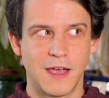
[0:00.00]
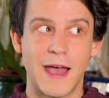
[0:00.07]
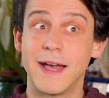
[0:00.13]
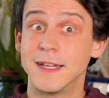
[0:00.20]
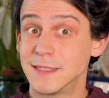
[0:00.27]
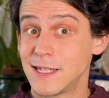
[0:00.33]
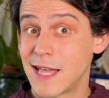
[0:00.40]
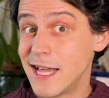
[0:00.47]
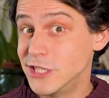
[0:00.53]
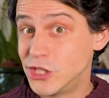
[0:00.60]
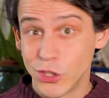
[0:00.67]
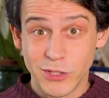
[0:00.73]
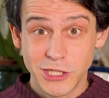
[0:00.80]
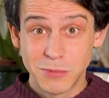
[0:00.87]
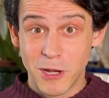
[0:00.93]
As a
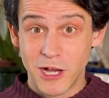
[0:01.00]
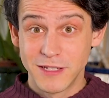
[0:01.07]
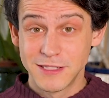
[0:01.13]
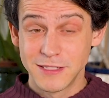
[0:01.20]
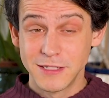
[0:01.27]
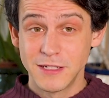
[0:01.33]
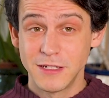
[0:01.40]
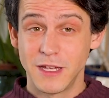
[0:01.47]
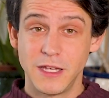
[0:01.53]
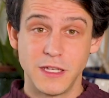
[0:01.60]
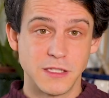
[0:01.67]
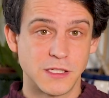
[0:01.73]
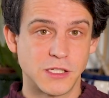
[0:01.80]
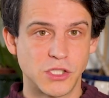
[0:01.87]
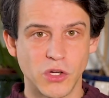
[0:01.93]
Jewish person,
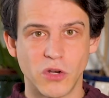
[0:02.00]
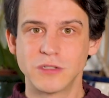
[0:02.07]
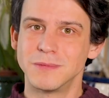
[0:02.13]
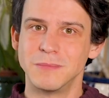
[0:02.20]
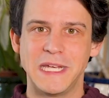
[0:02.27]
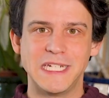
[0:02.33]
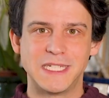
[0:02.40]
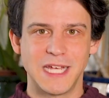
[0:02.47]
it's shocked me